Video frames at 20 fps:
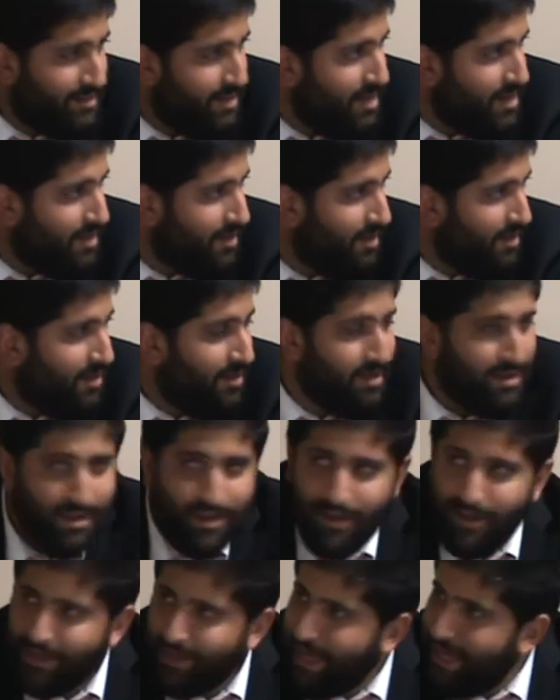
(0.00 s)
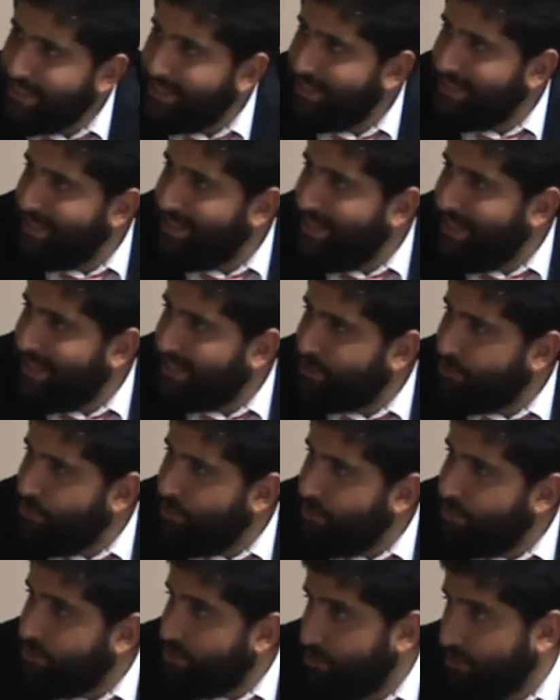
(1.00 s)
day, gets into the next
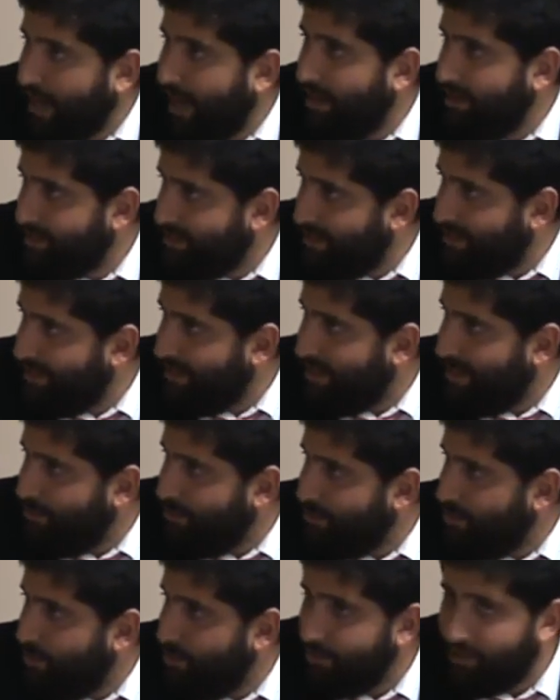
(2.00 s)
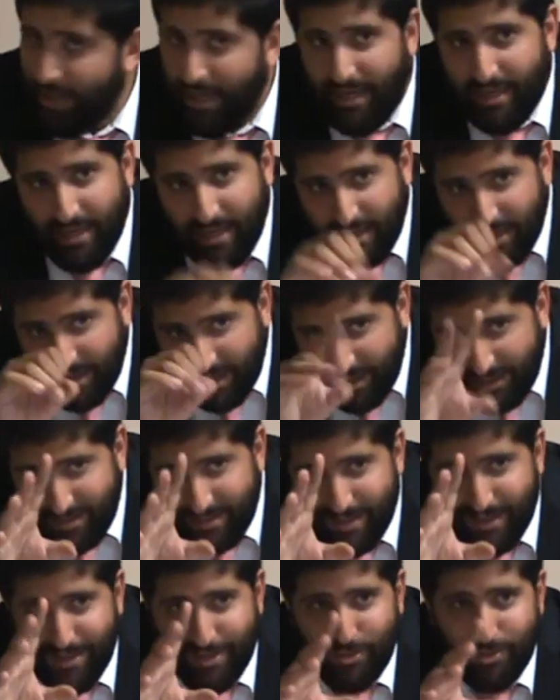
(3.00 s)
world. So I'll study Talmud the whole day, and I'll
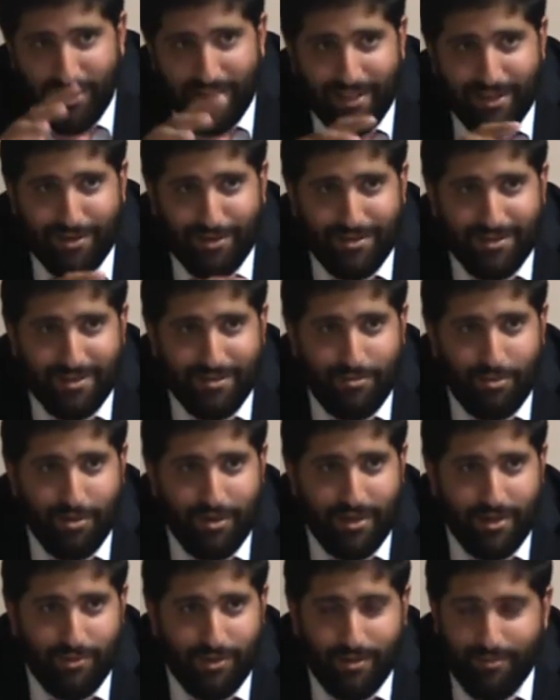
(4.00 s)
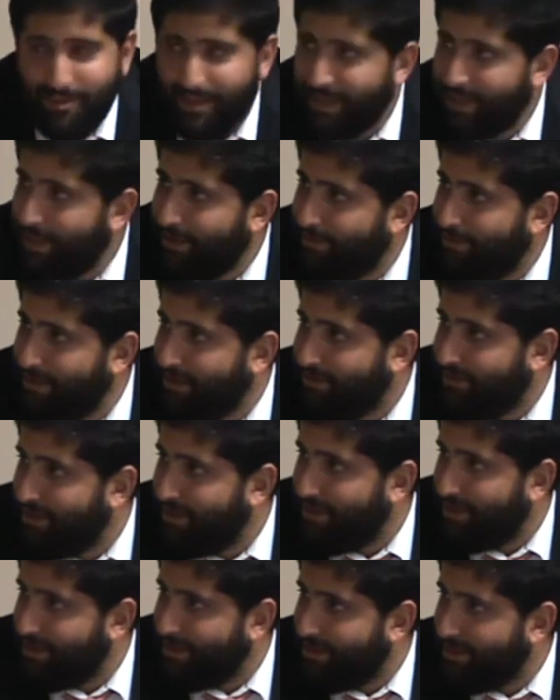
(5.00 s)
study two halakhot in the morning when I'm taking off my
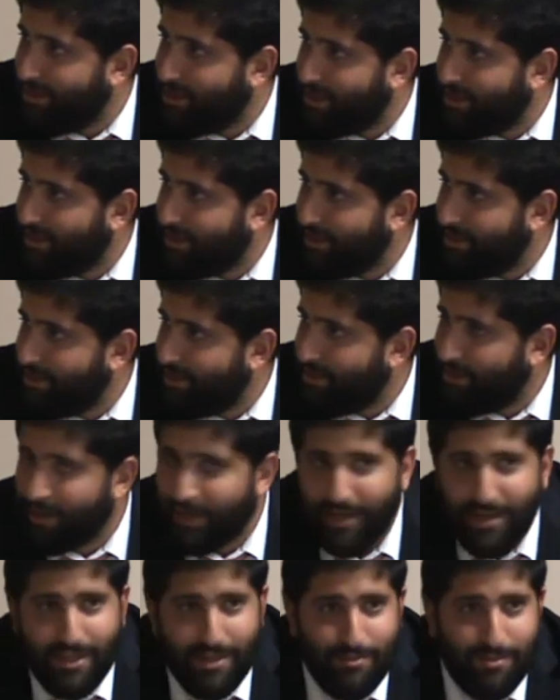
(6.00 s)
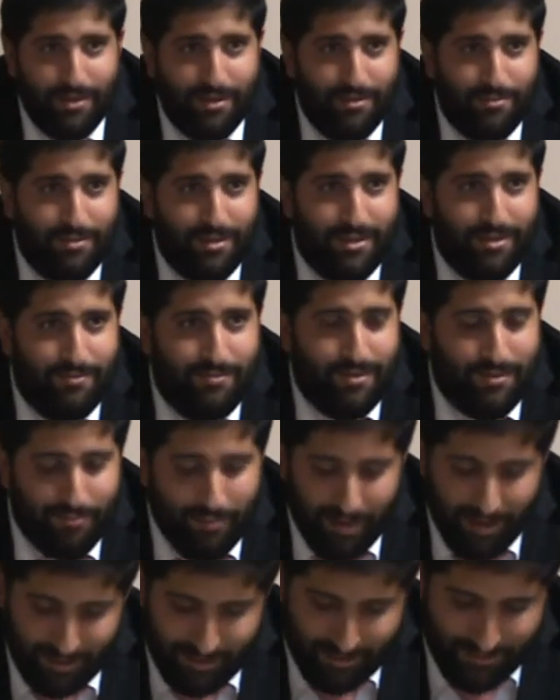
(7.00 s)
tefillin, shacharit, or I get an email in my
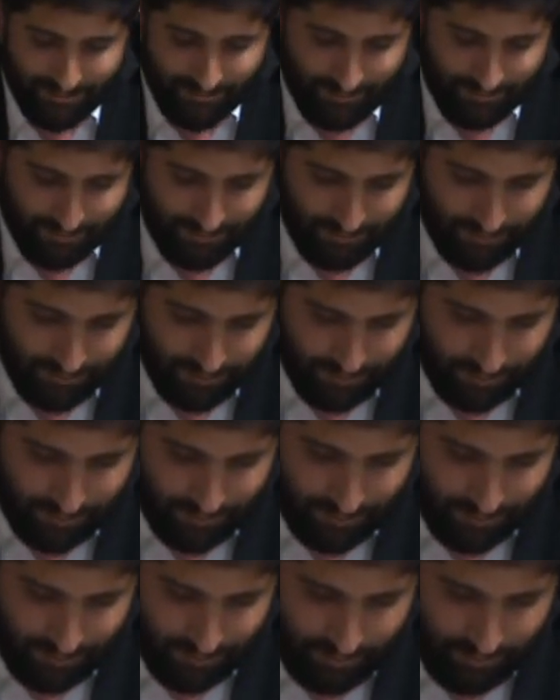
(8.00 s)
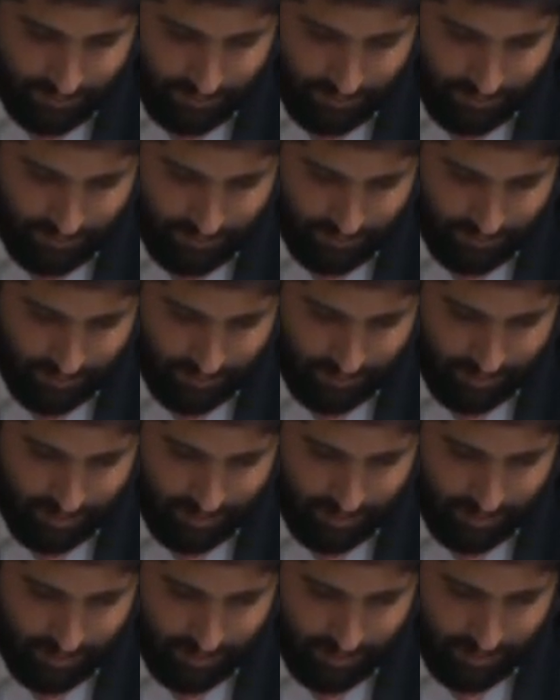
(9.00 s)
inbox. Study Chabad to
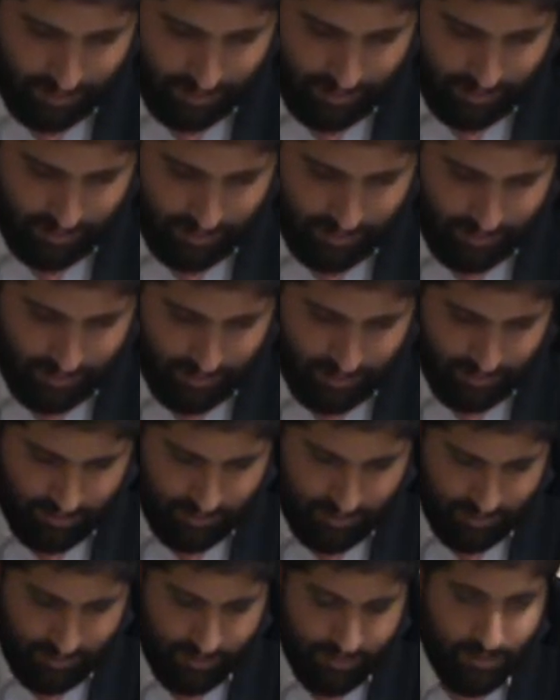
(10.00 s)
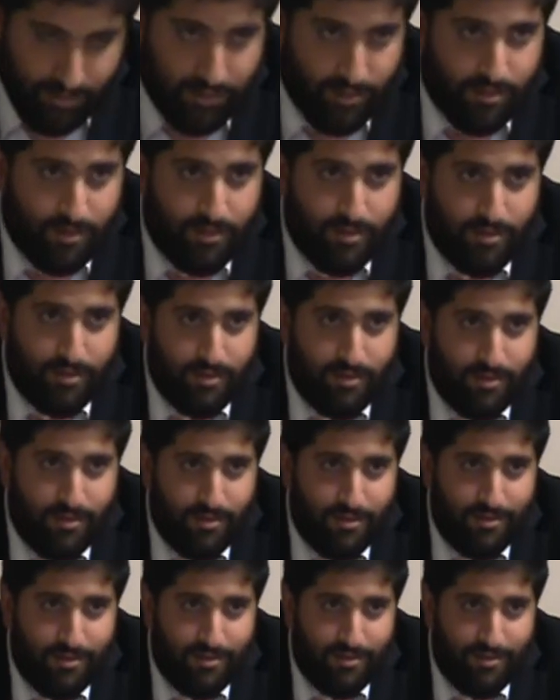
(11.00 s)
read. So it's, it's quantified
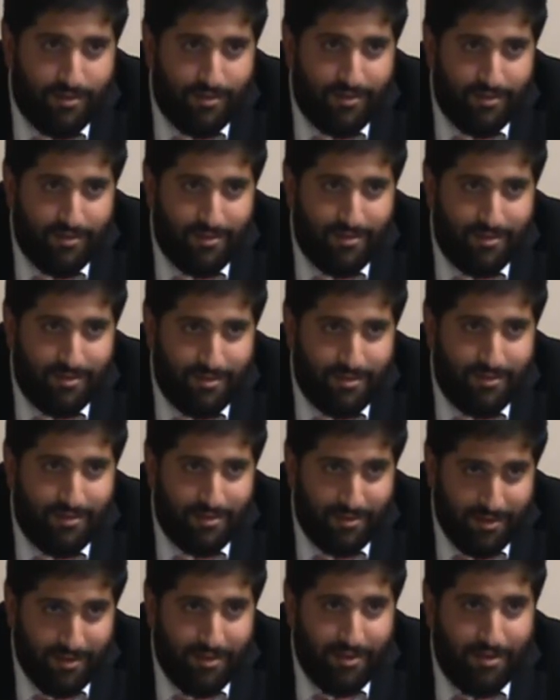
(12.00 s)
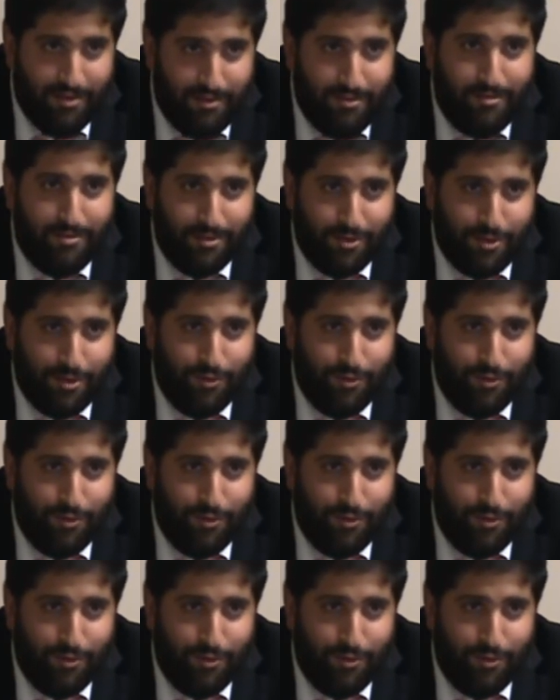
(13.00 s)
by the number of halakhot, not